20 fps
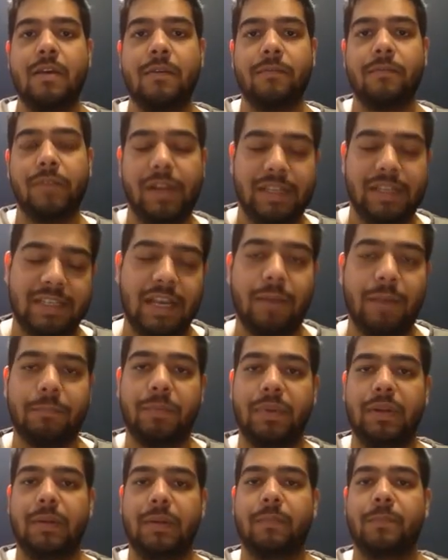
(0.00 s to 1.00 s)
For
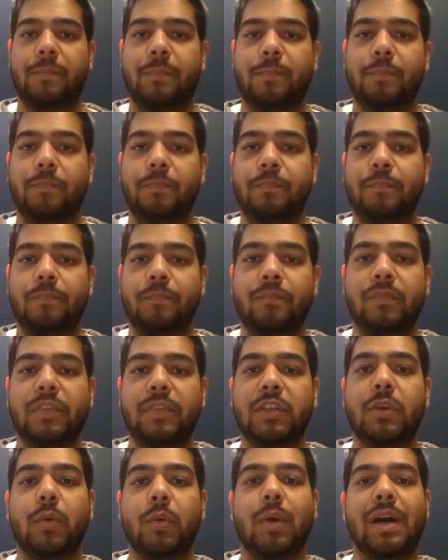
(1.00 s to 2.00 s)
example,
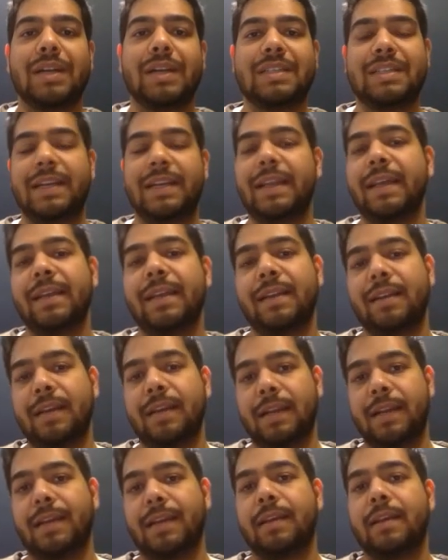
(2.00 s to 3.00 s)
you are sitting in a
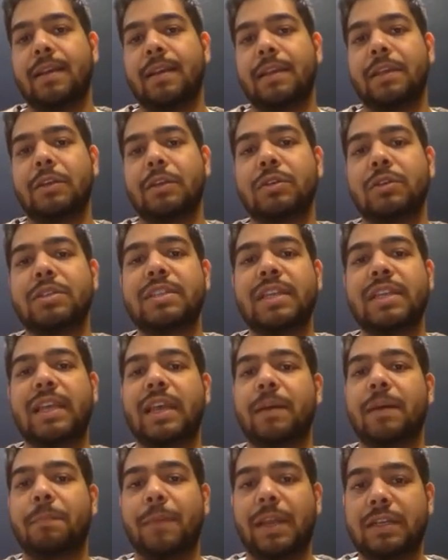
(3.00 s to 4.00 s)
clinic, you see
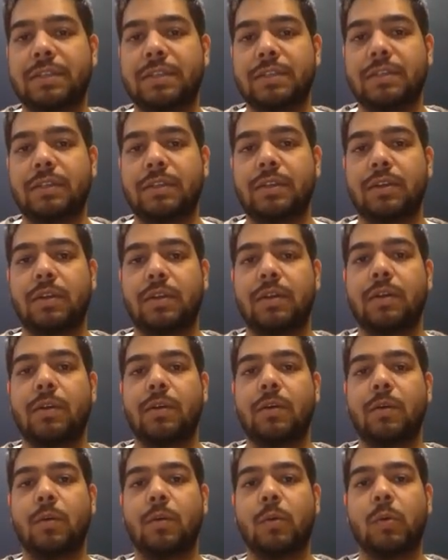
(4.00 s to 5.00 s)
a patient
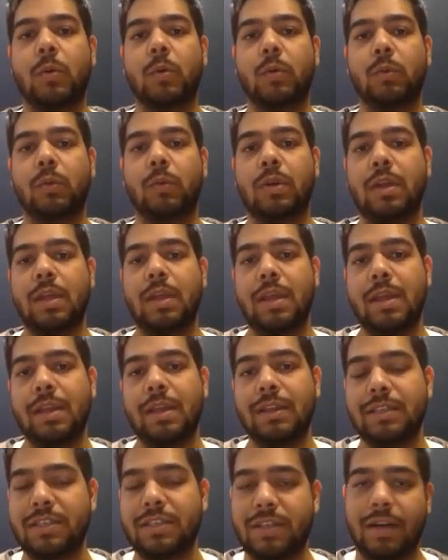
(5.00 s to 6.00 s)
who
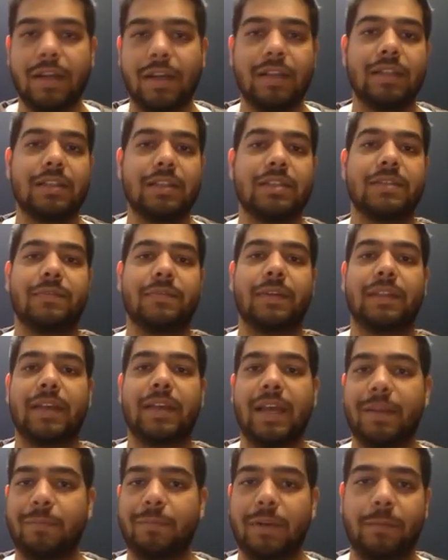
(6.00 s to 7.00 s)
struggles with
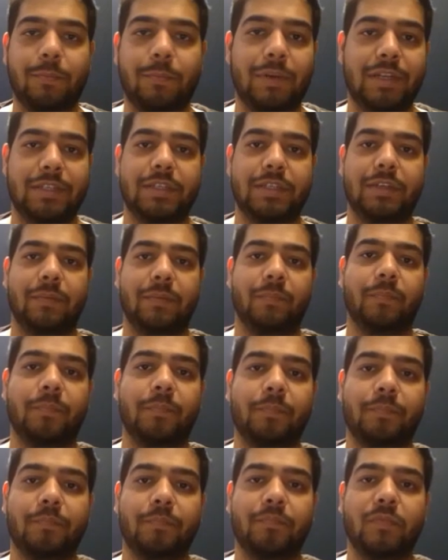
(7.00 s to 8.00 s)
high blood pressure.
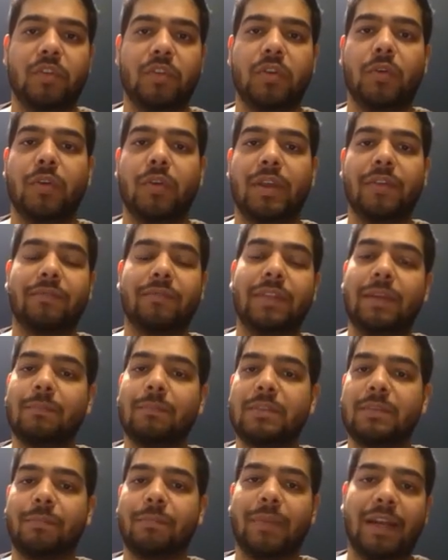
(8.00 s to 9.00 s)
You give them
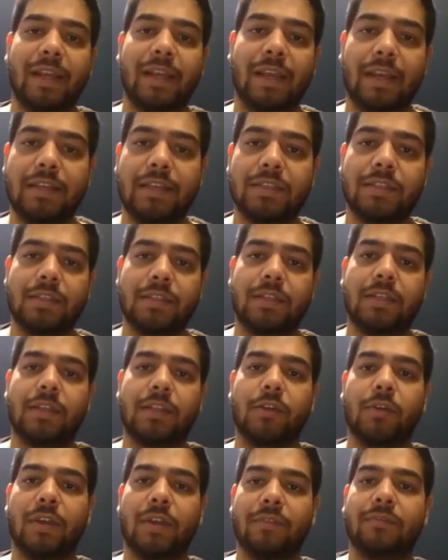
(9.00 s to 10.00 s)
some medication,
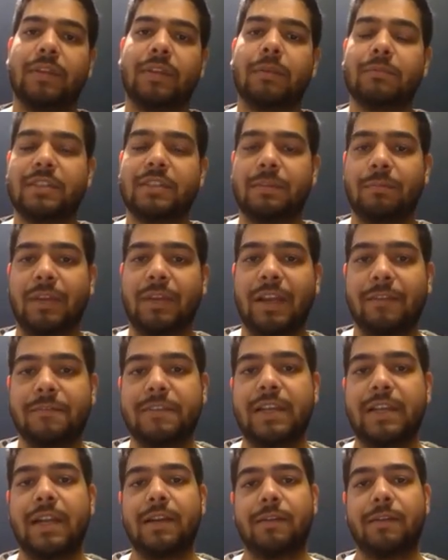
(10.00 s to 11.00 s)
you give them some
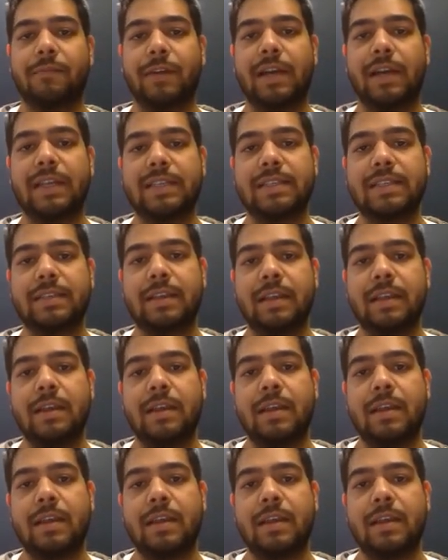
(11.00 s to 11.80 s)
lifestyle advice,